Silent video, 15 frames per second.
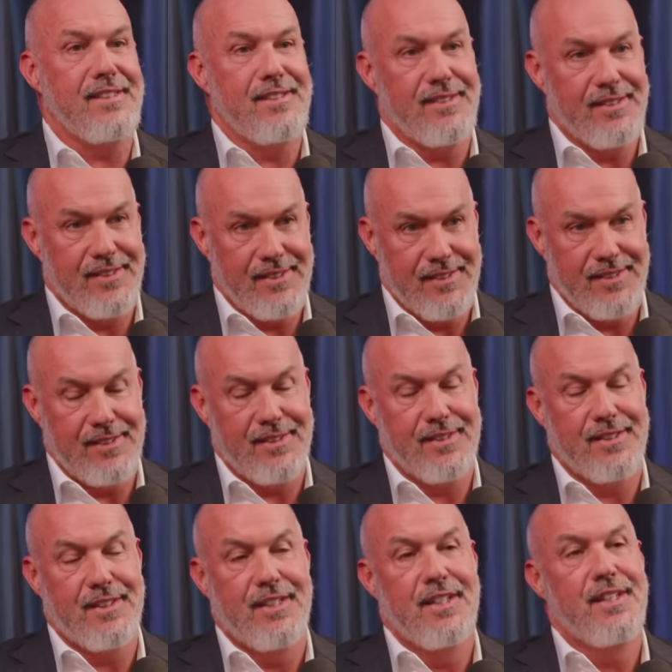Okay, we're
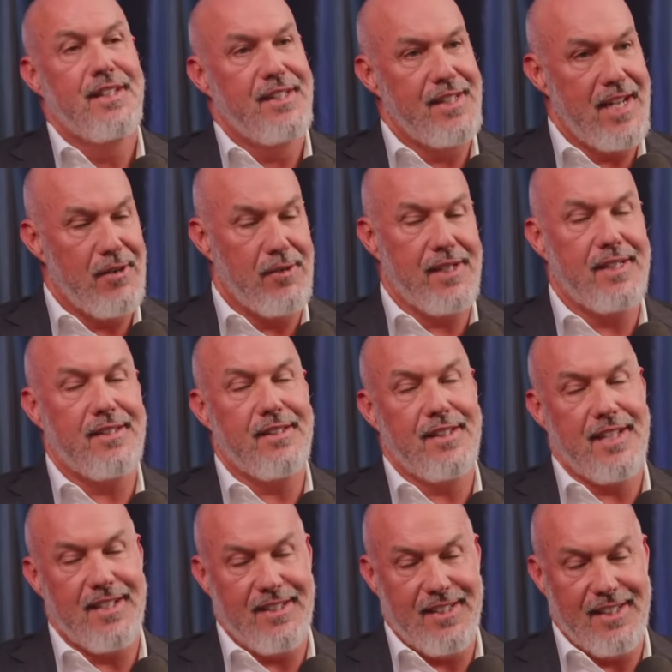gonna get to that
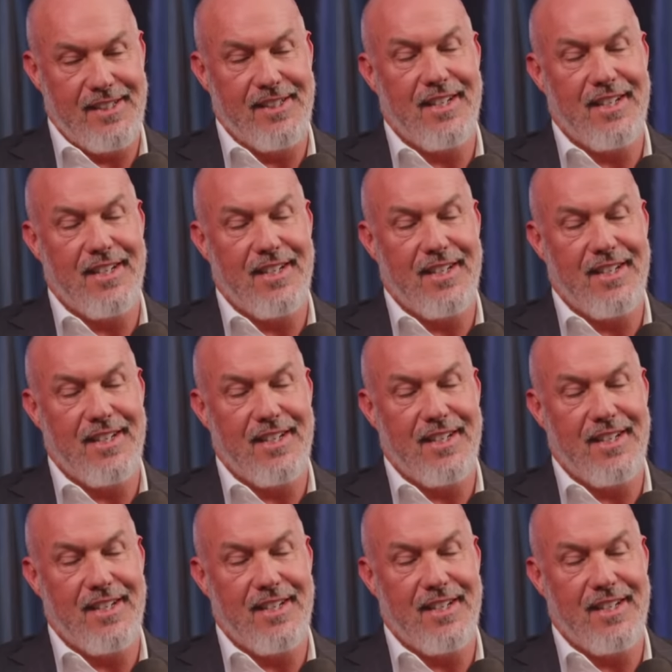story next.